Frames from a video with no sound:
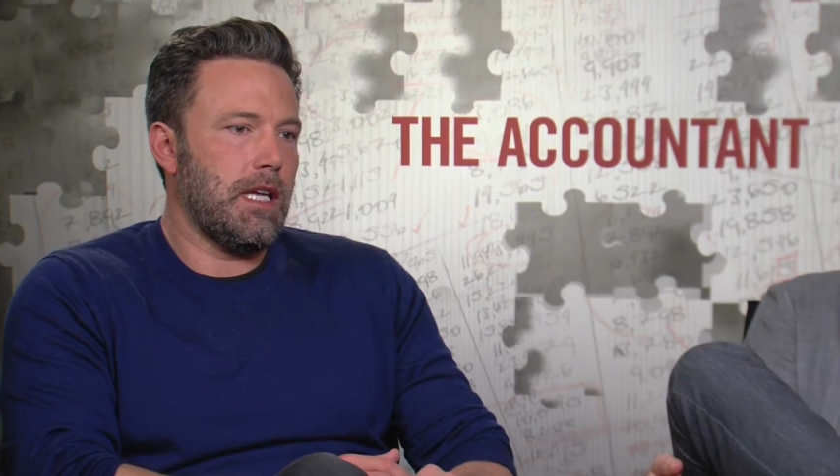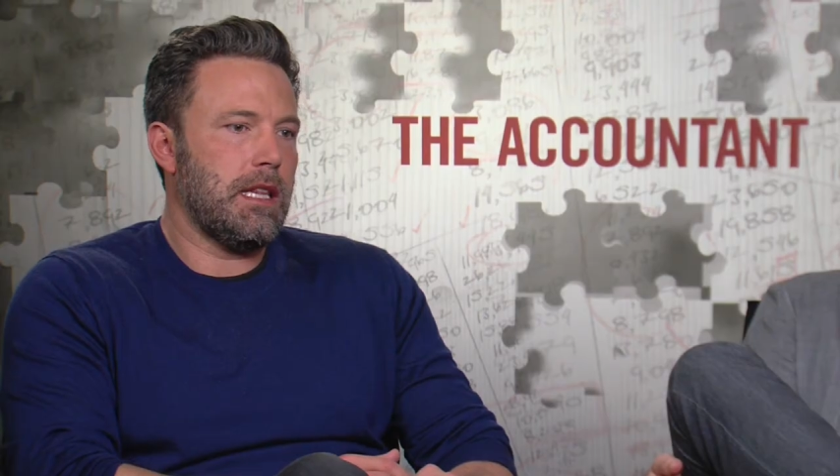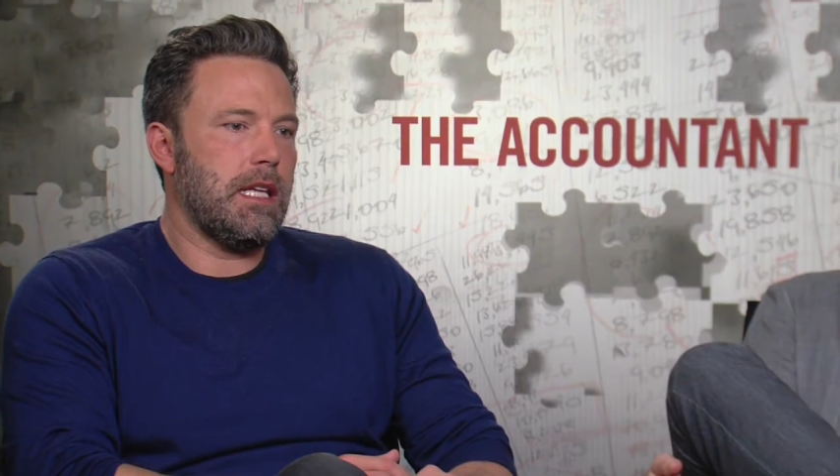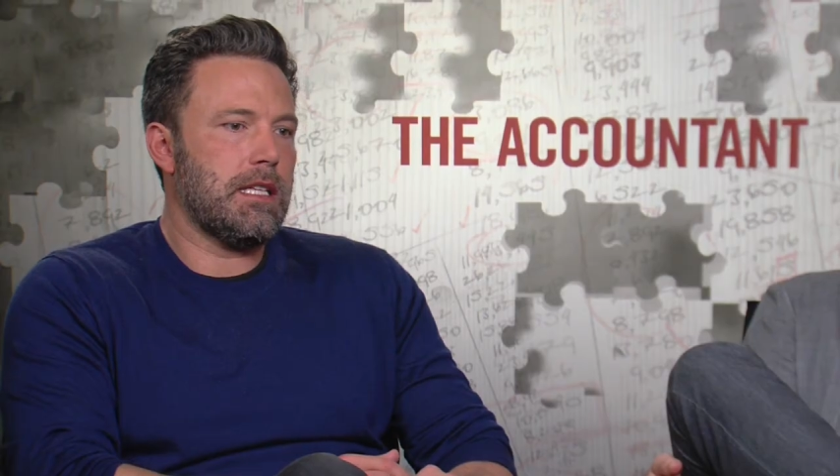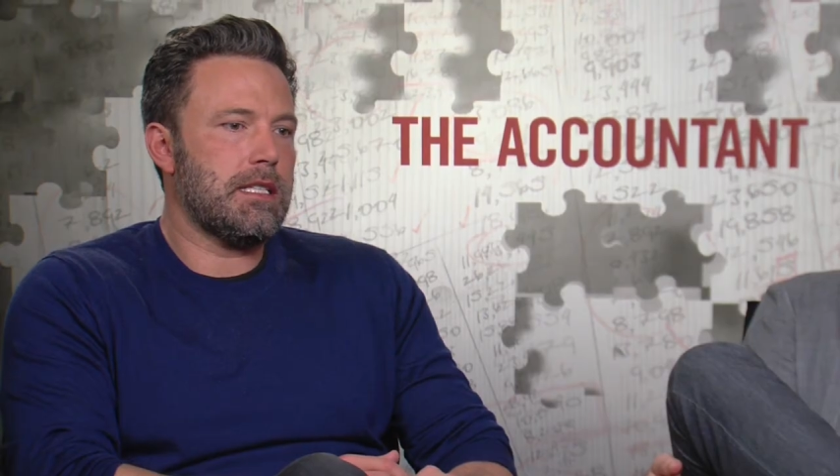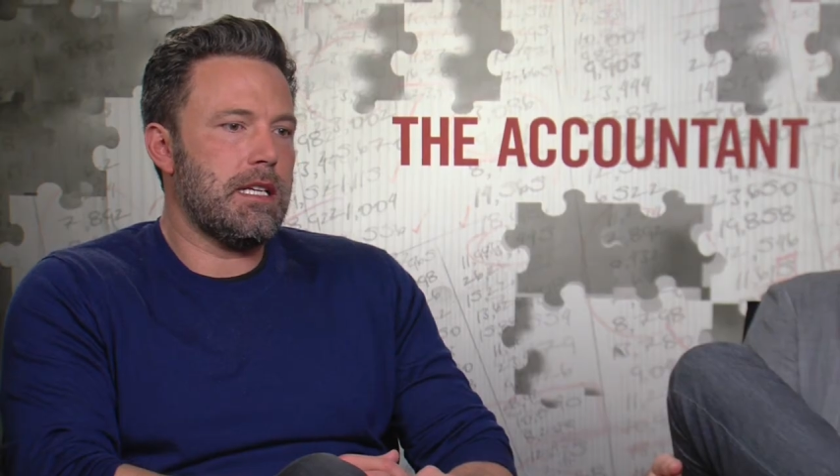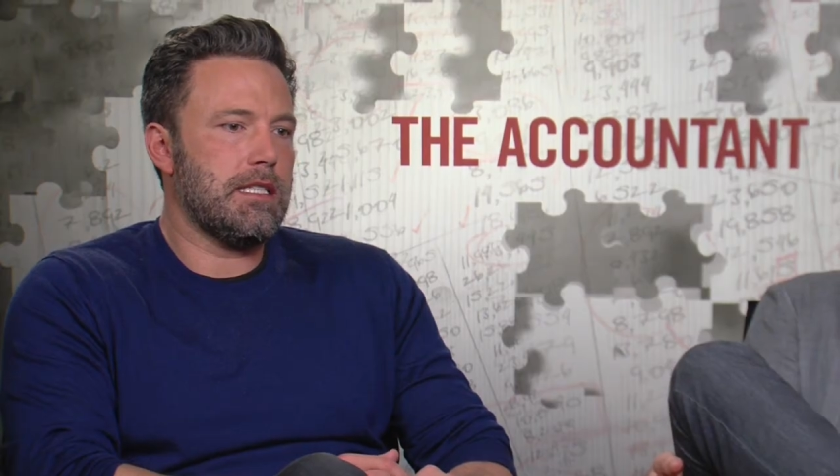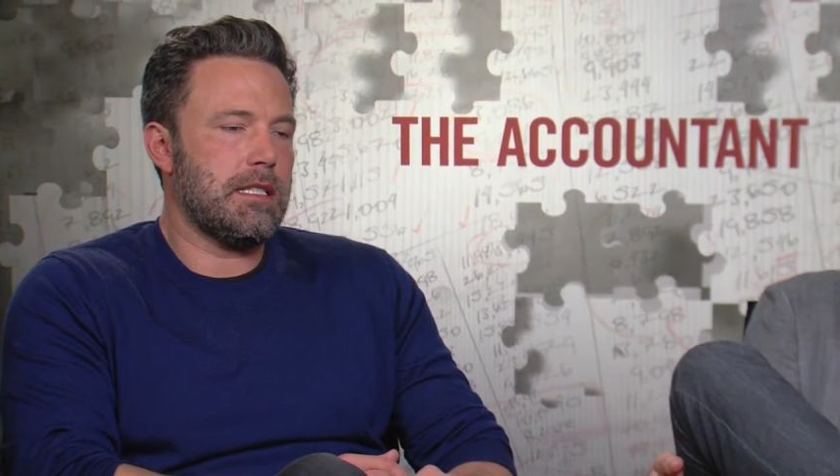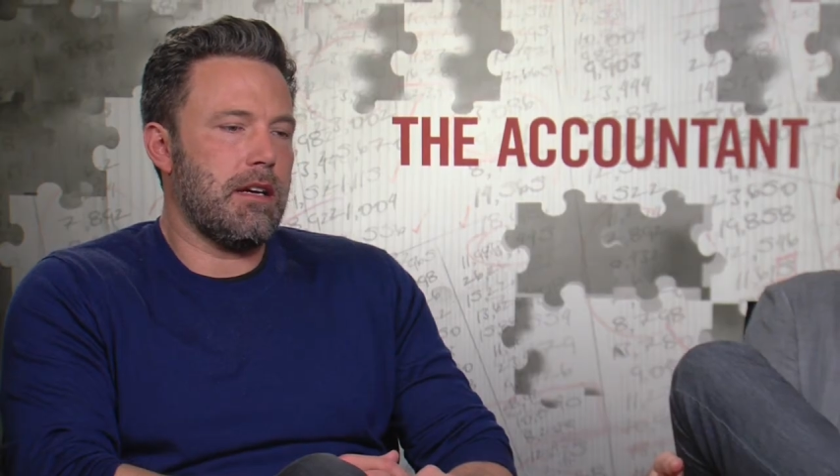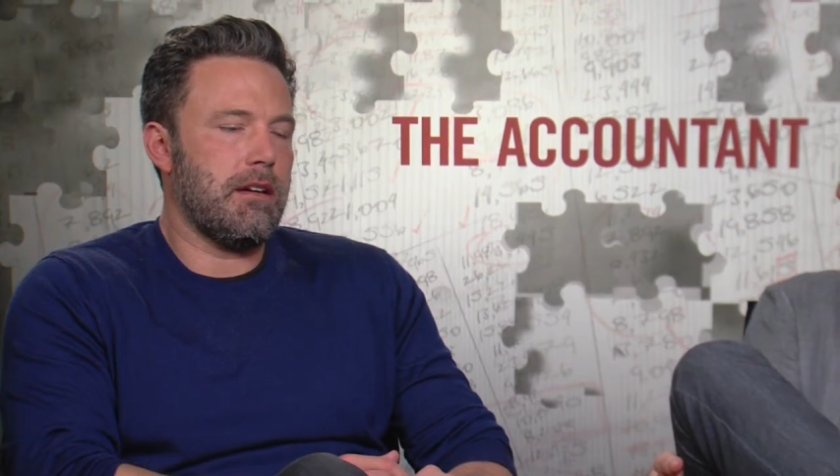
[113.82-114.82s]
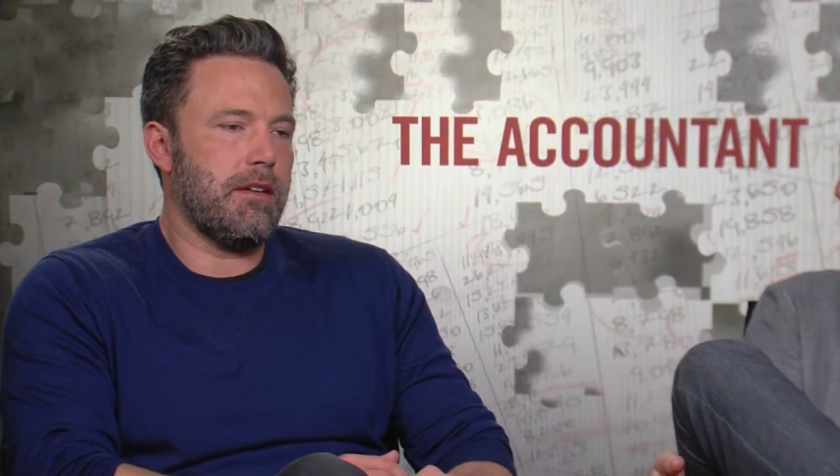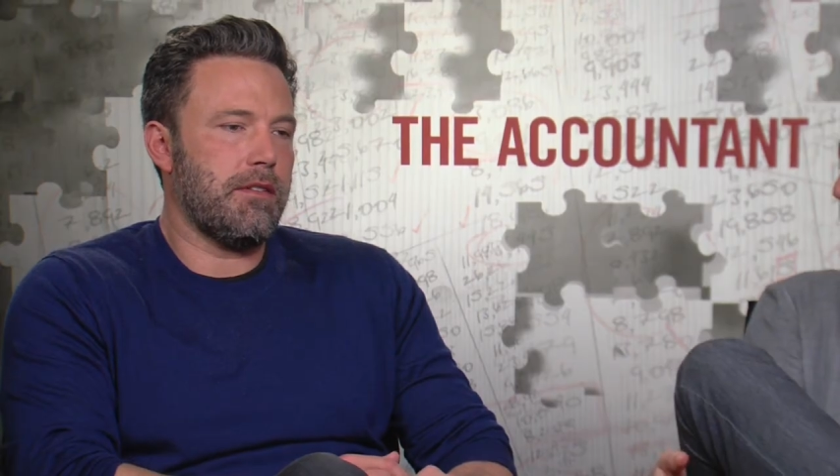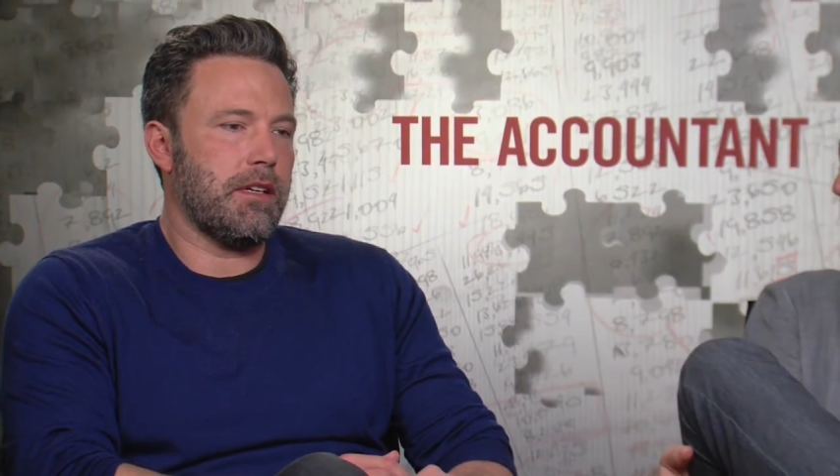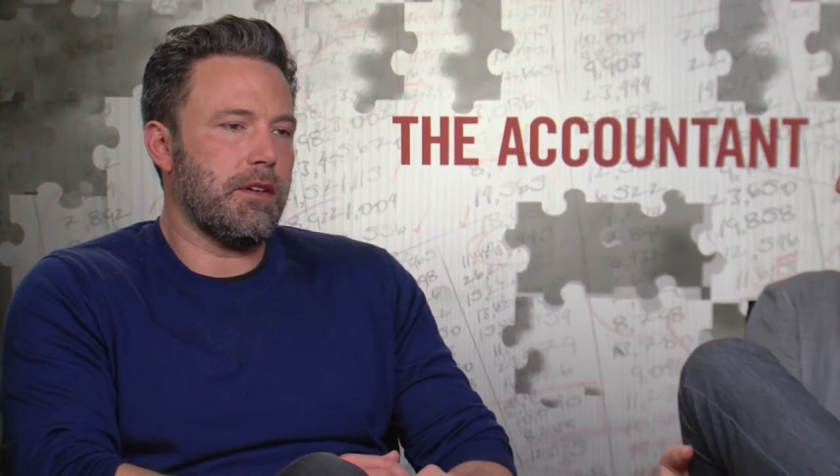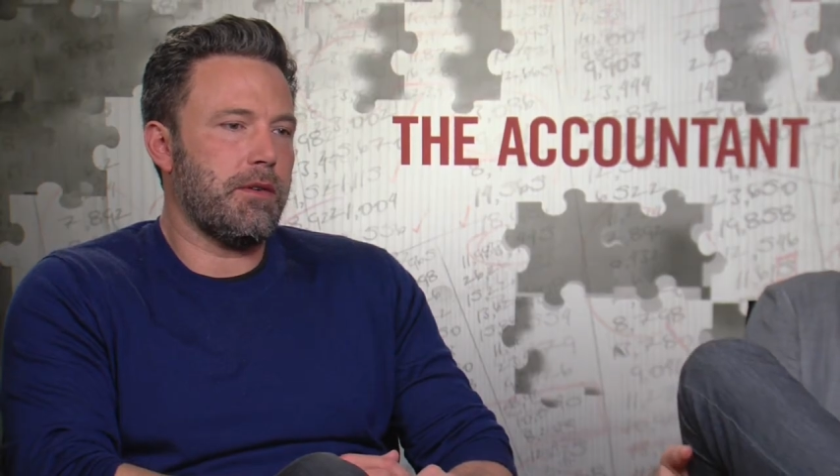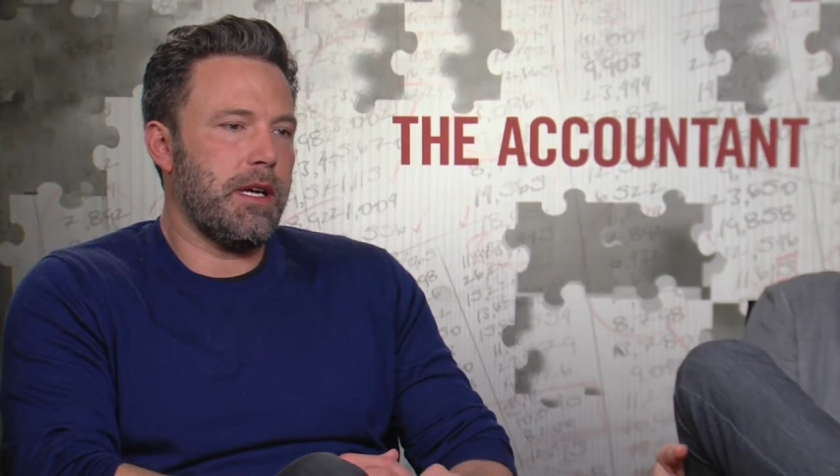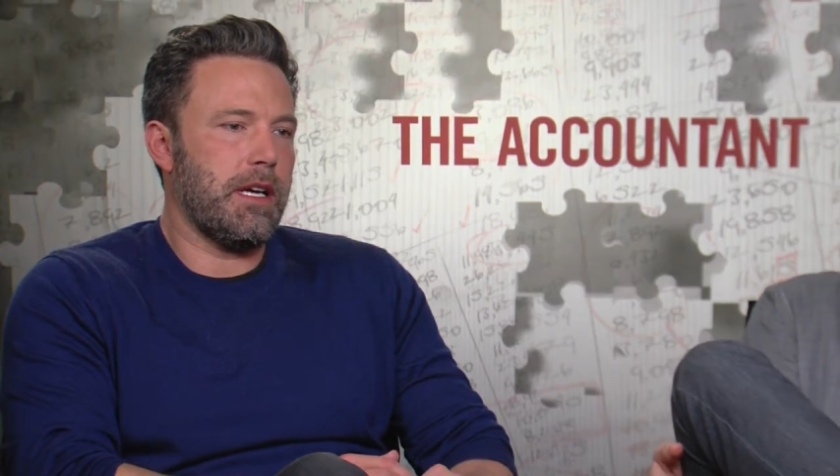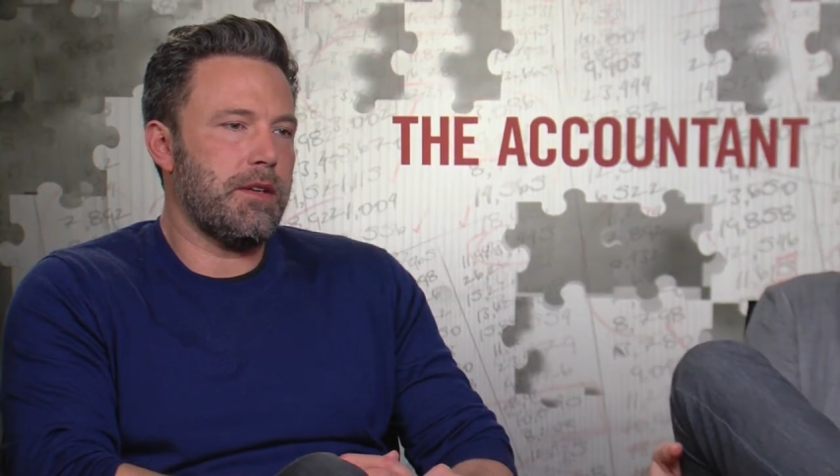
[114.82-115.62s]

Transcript: I think it's necessary if you're going to create an